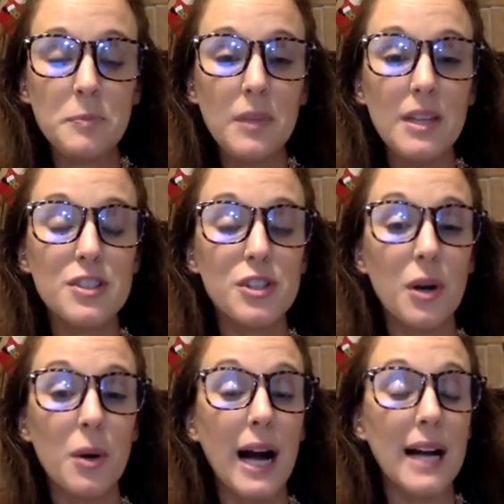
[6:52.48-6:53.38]
And
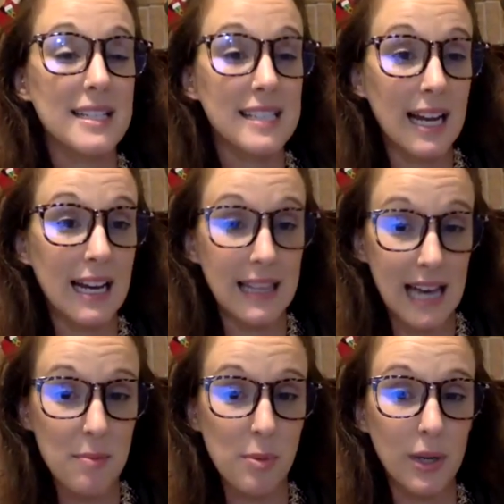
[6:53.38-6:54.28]
so I decided at
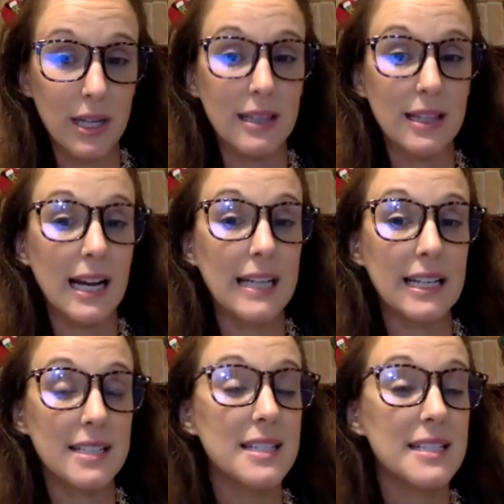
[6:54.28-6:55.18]
that point that I
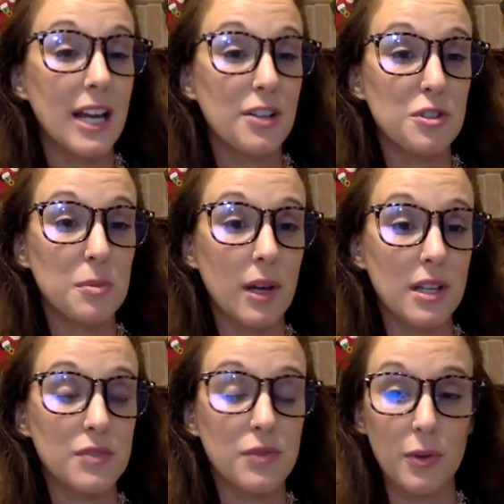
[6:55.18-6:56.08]
needed to take Juice
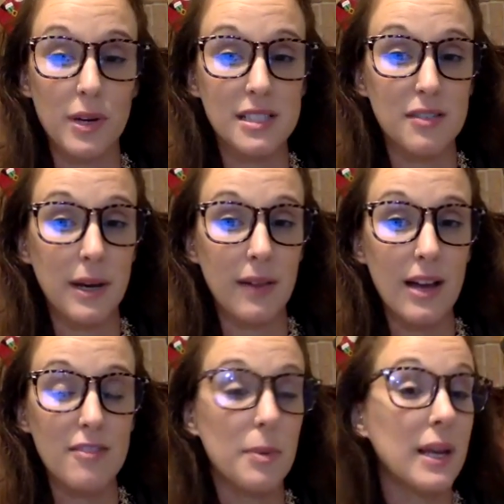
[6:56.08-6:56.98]
Plus for the rest of my
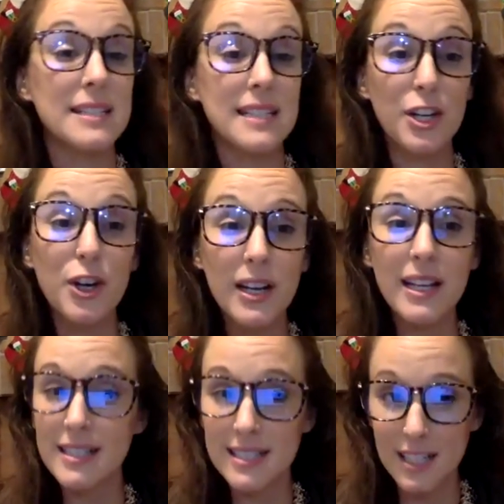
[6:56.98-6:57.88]
life because I couldn't
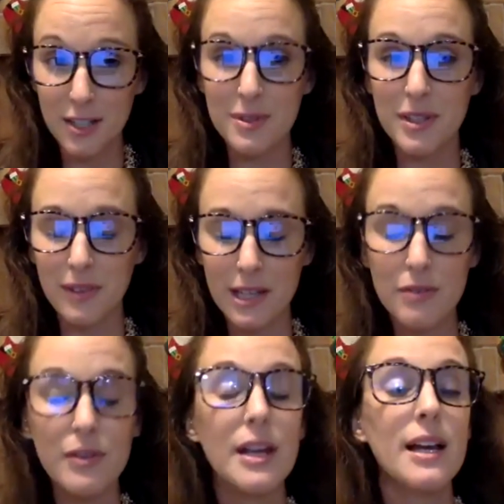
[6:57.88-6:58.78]
continue to live
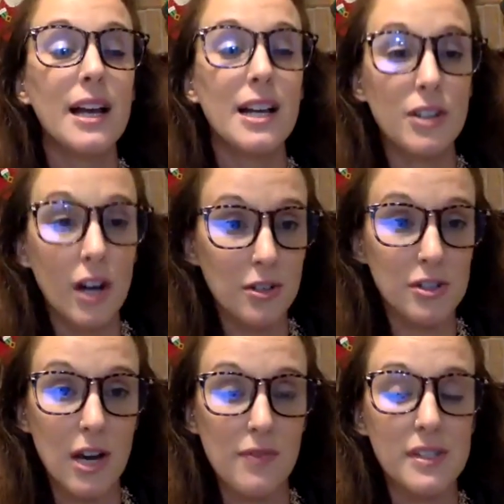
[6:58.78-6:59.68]
in doctor's
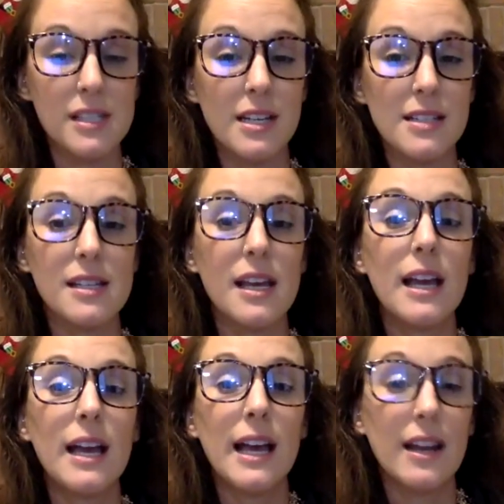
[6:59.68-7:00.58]
offices
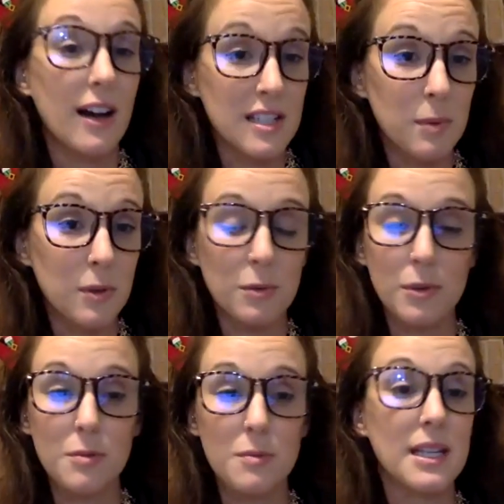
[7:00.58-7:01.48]
and hospital
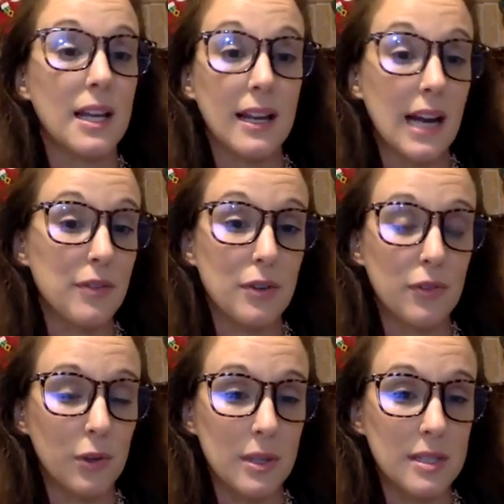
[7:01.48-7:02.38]
rooms getting IV
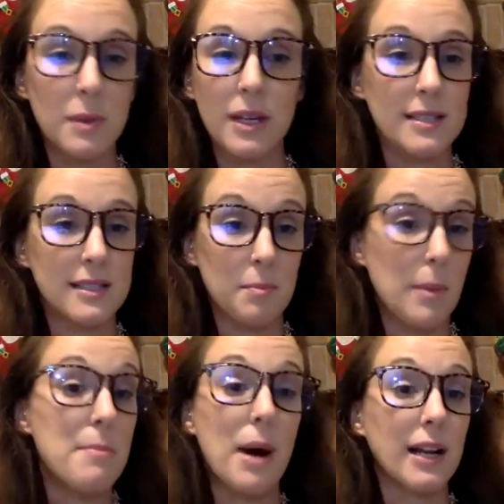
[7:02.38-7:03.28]
fluids because
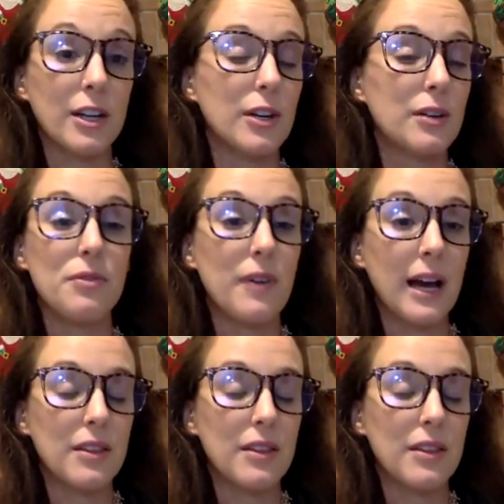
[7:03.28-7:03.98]
my body couldn't fight the